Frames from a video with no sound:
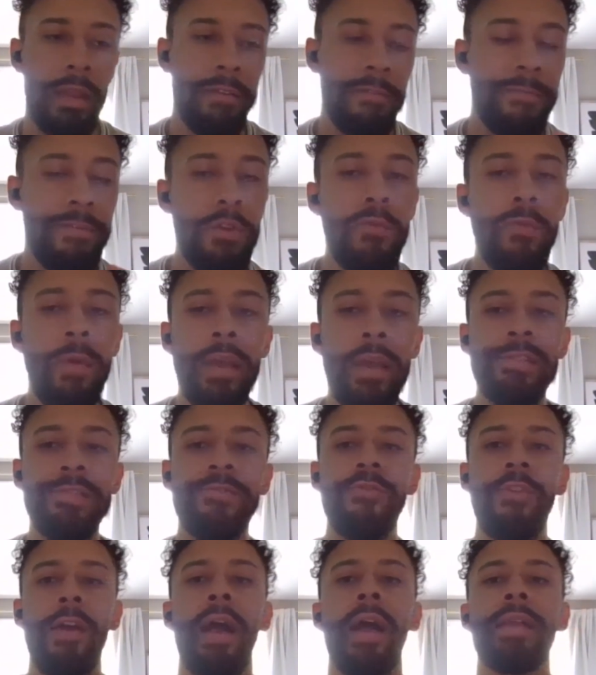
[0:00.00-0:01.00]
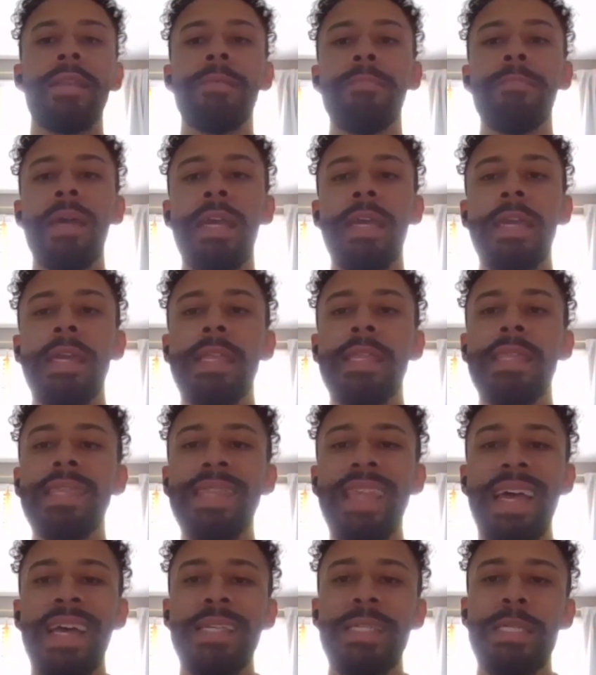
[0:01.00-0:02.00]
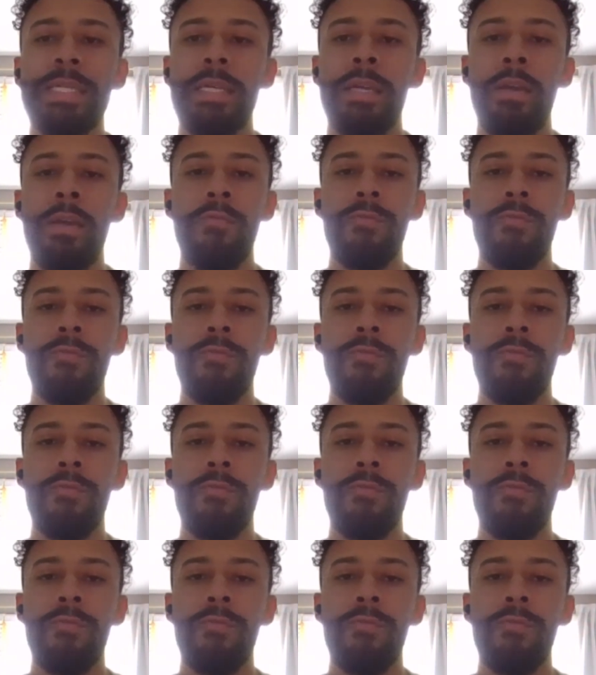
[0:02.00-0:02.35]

a few ways tried to make it less